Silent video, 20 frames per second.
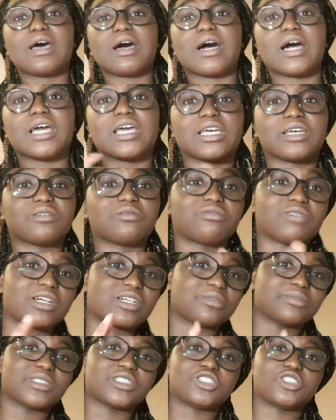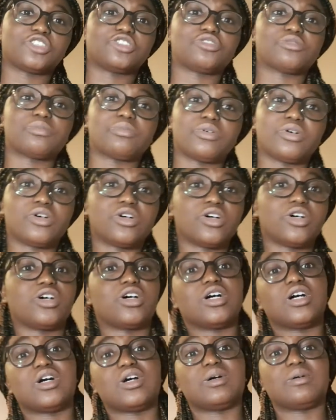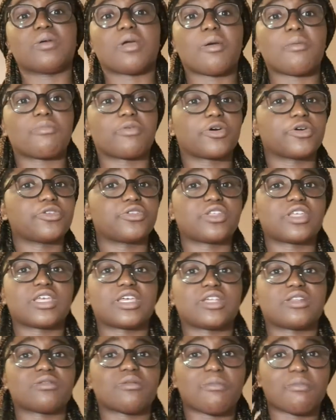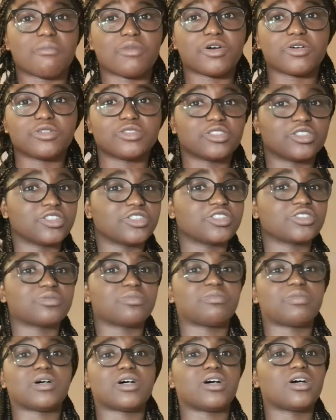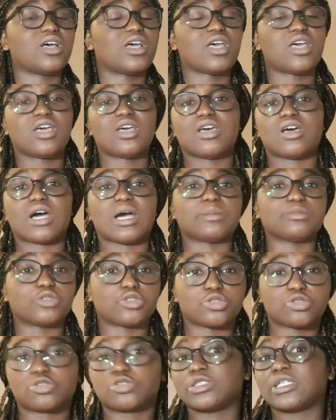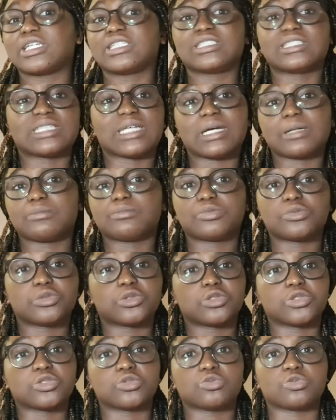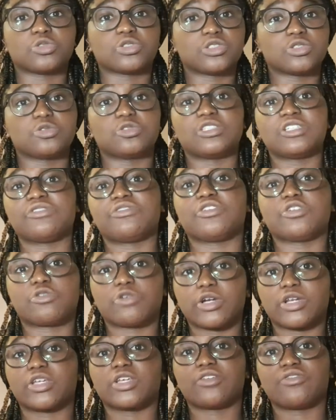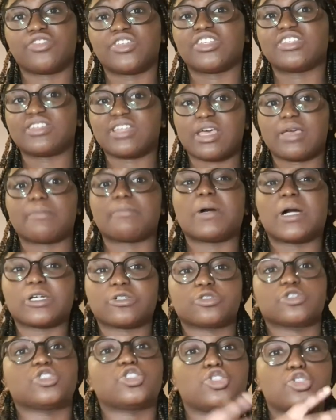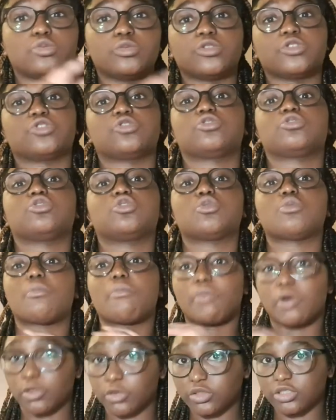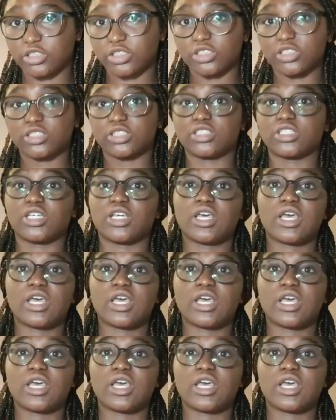I recommend you to put protein motors, but I'm sure examples will still give you credit if you say microtubule motors.